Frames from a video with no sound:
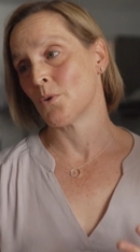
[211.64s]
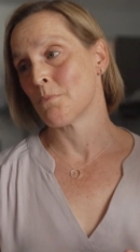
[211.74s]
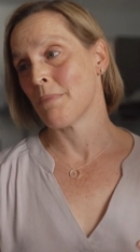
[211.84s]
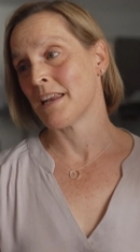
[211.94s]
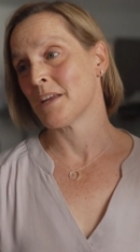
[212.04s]

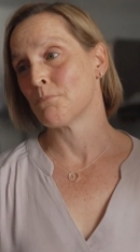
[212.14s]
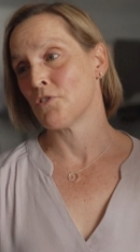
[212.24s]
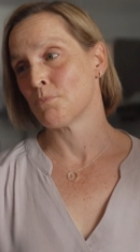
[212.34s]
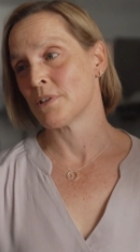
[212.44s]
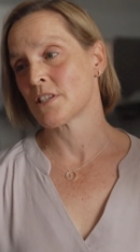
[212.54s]
automatic
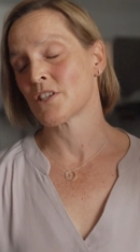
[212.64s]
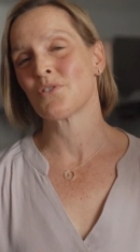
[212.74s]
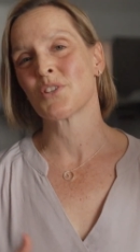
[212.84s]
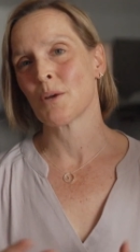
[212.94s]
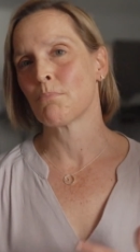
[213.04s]
movements, and
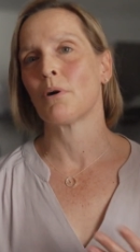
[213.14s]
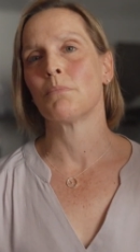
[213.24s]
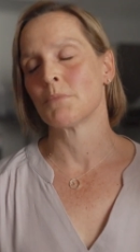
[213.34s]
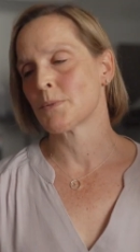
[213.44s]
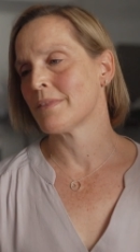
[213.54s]
also
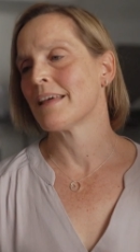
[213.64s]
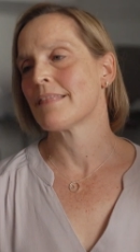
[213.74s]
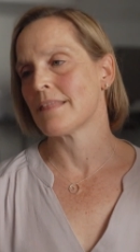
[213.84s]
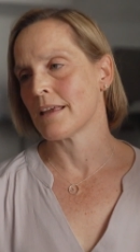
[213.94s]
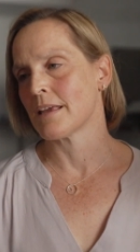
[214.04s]
problems with their
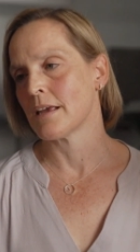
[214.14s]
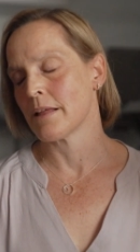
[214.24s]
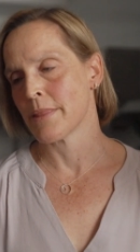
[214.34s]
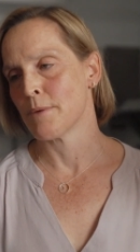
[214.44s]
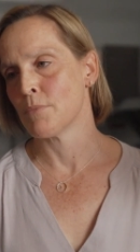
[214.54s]
thinking
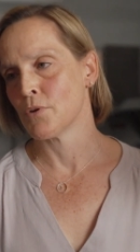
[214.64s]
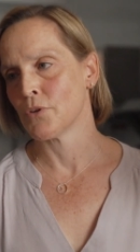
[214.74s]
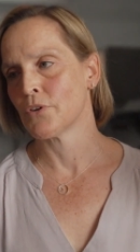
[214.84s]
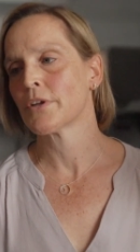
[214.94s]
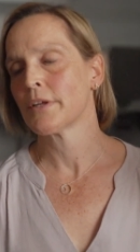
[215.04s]
and their mood.